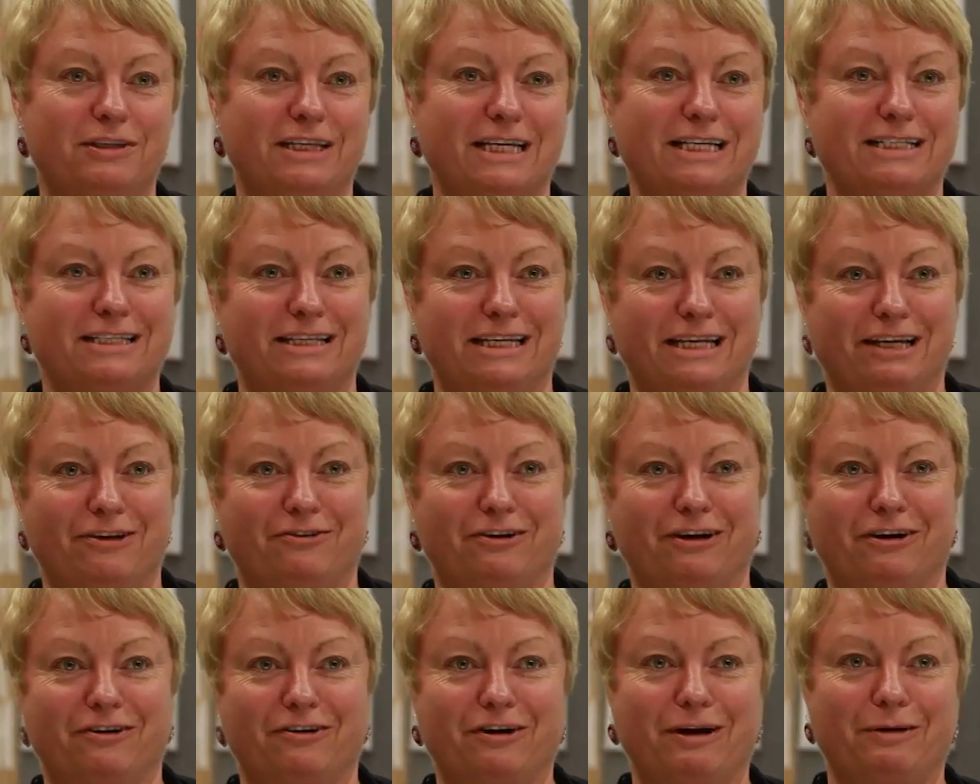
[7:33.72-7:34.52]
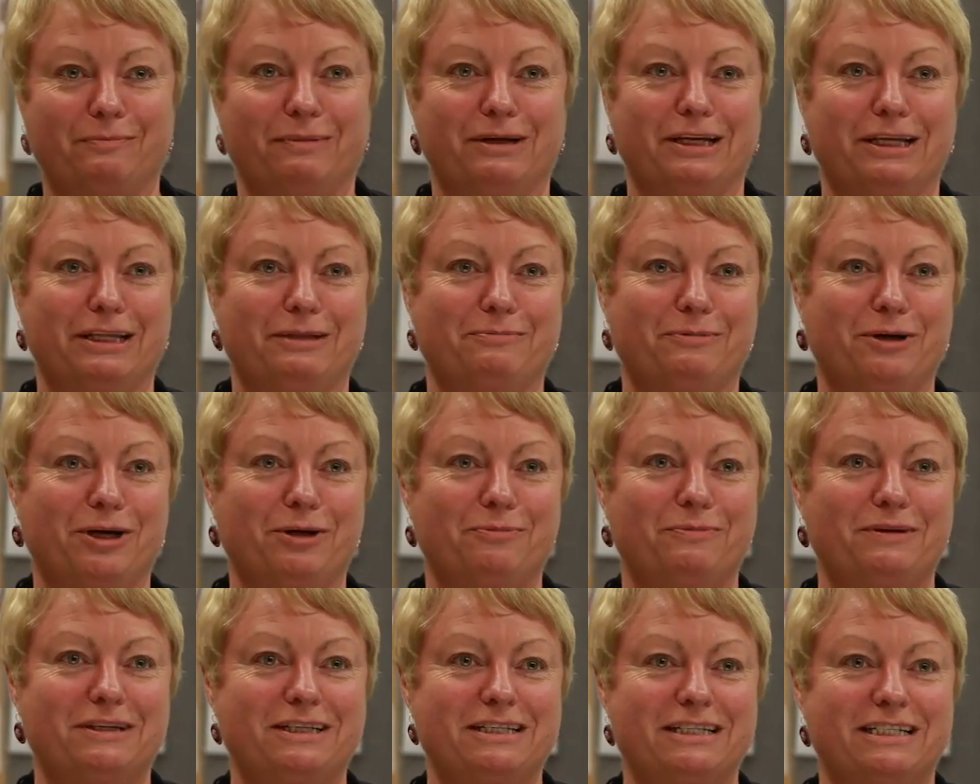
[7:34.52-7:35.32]
That's the area I'm in at the
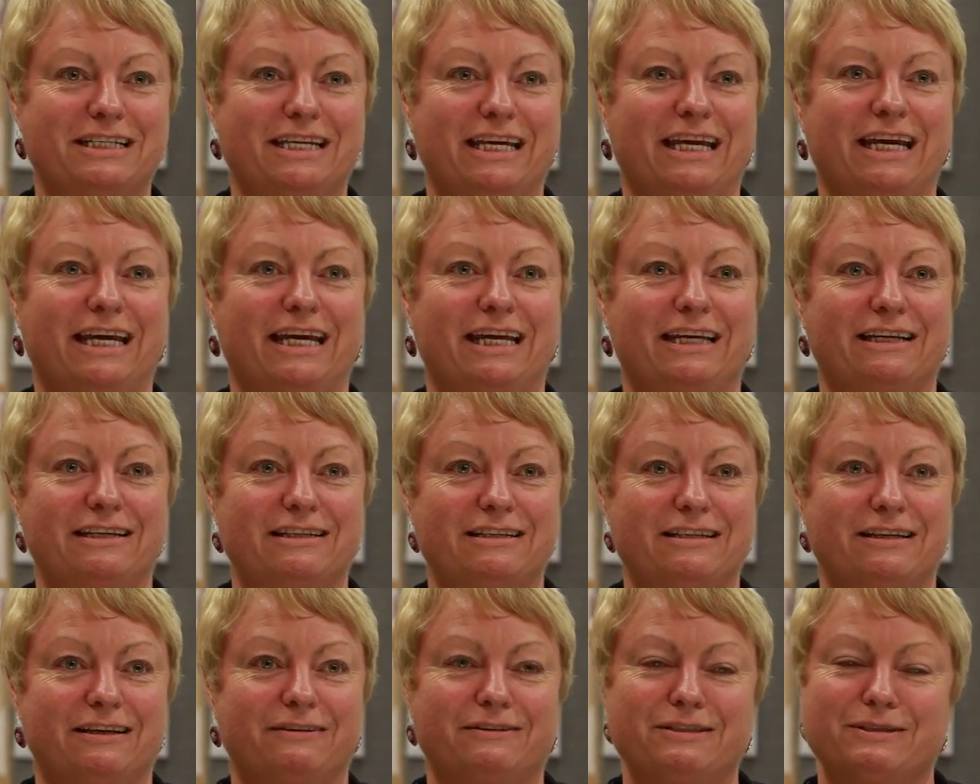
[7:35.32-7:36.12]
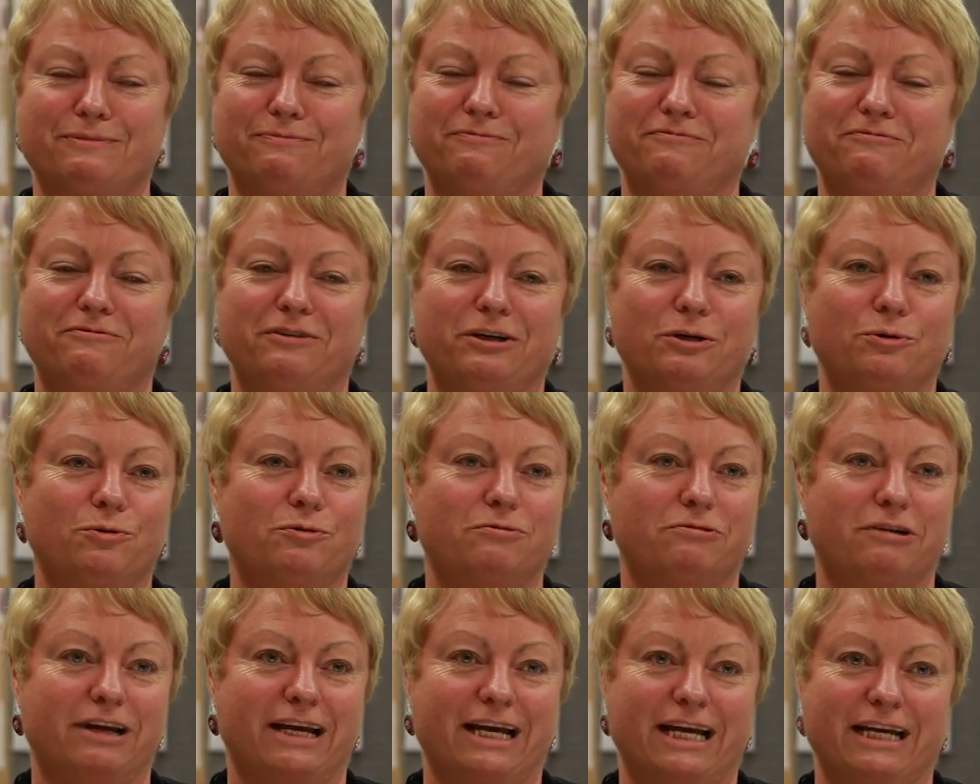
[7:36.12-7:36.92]
moment, and some real
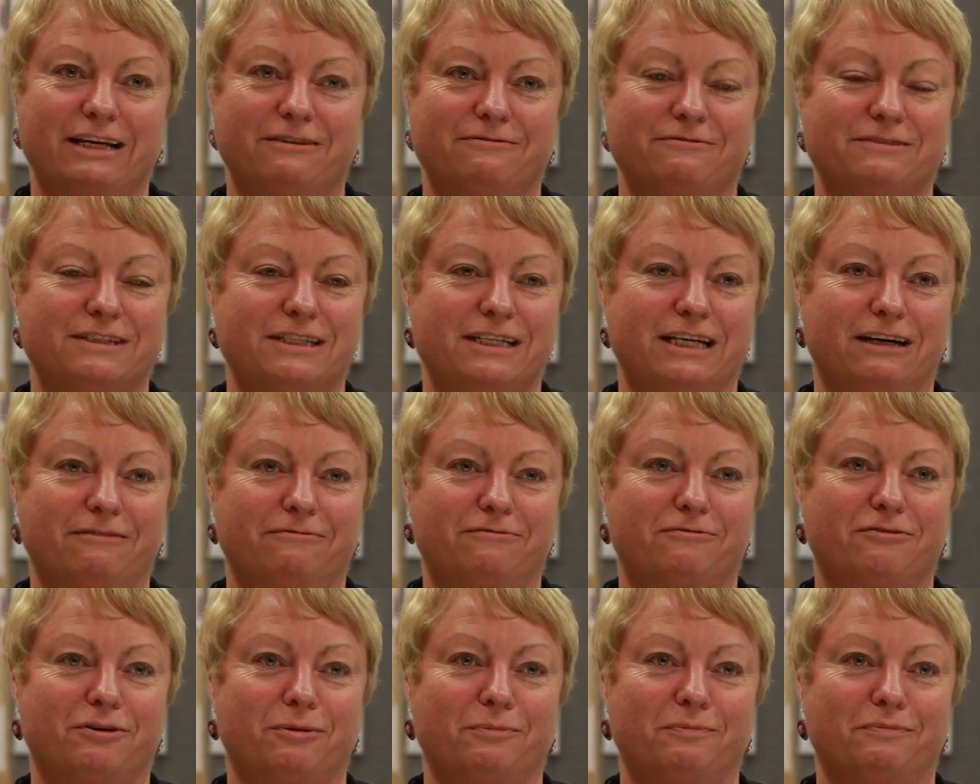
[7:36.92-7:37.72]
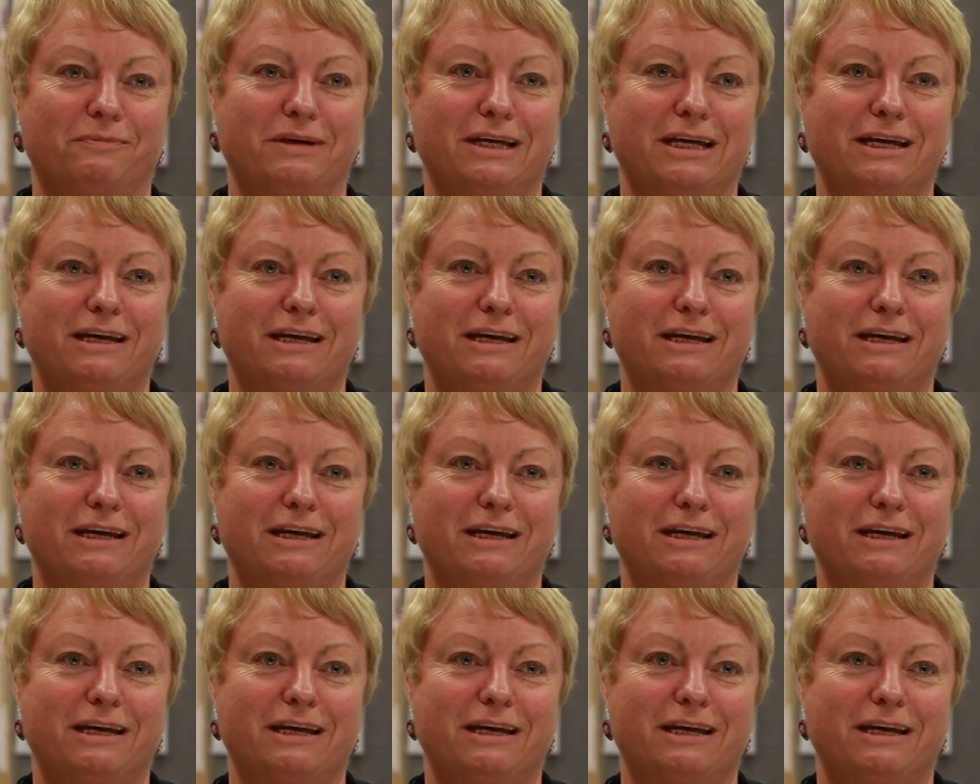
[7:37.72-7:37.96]
creative stuff from